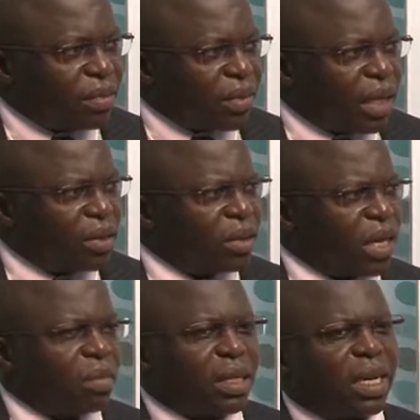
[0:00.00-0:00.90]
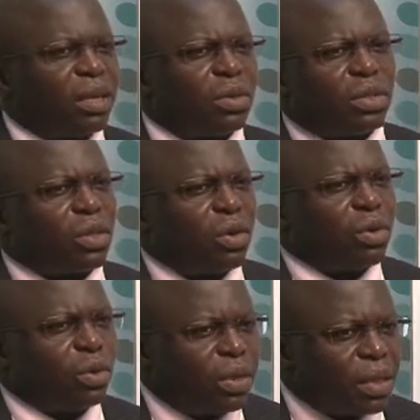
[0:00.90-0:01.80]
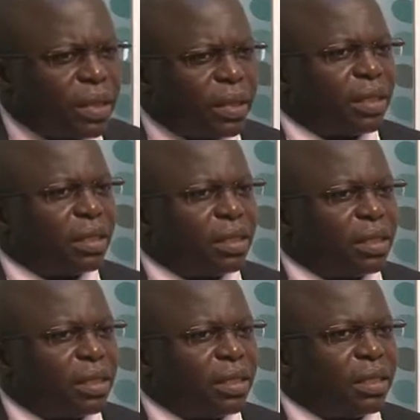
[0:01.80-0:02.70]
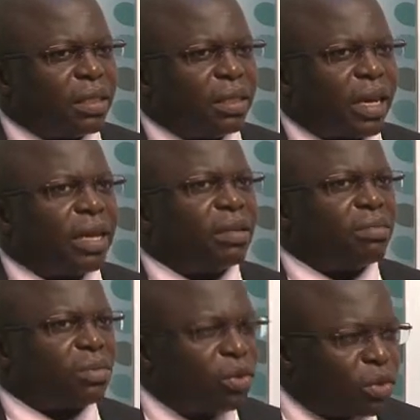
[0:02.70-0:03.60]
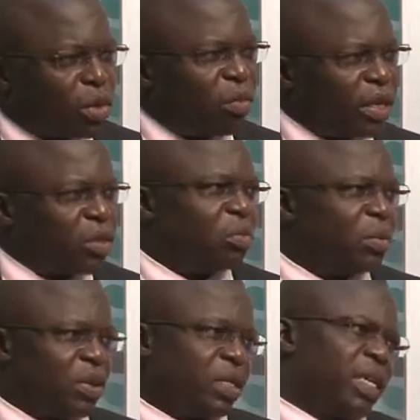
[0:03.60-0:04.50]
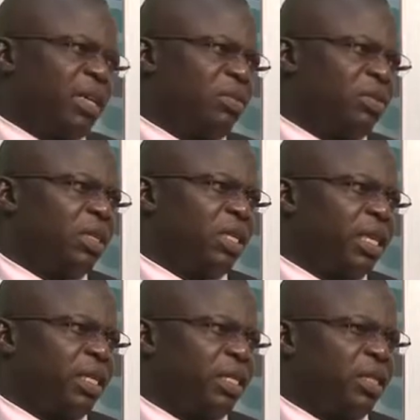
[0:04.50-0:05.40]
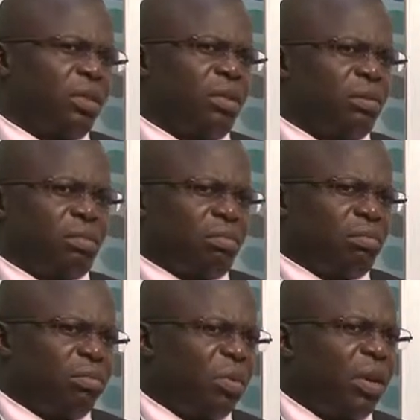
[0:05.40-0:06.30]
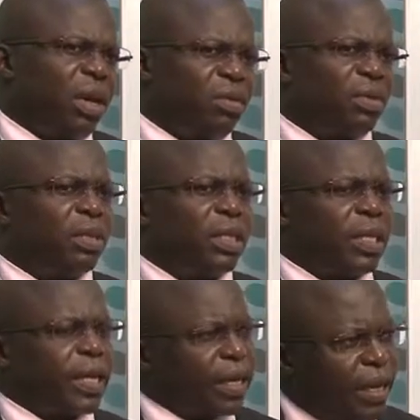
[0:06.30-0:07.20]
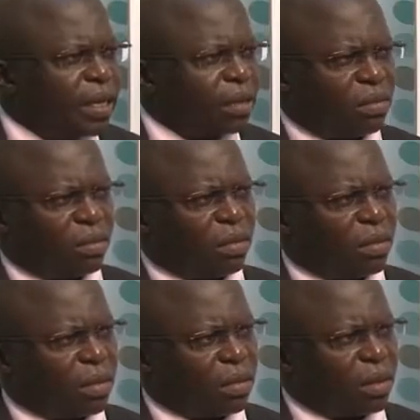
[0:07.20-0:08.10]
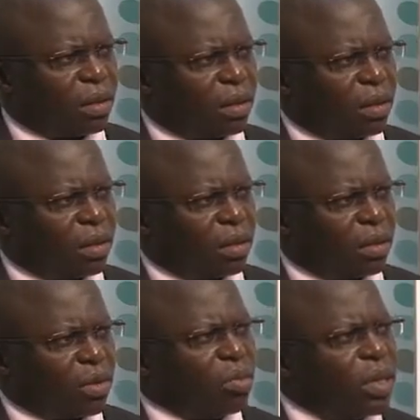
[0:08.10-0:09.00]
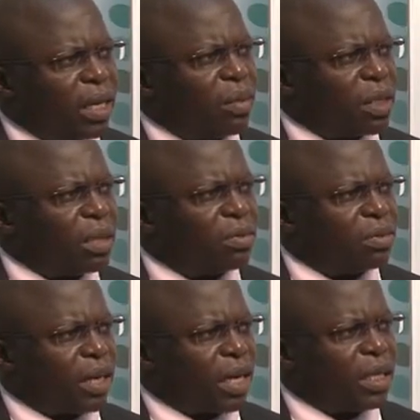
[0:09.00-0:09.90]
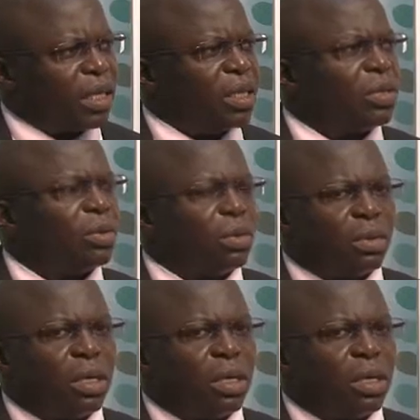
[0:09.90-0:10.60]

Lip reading: And so something that was so good and took so much of people's time to discuss it, people have not again committed themselves financially to.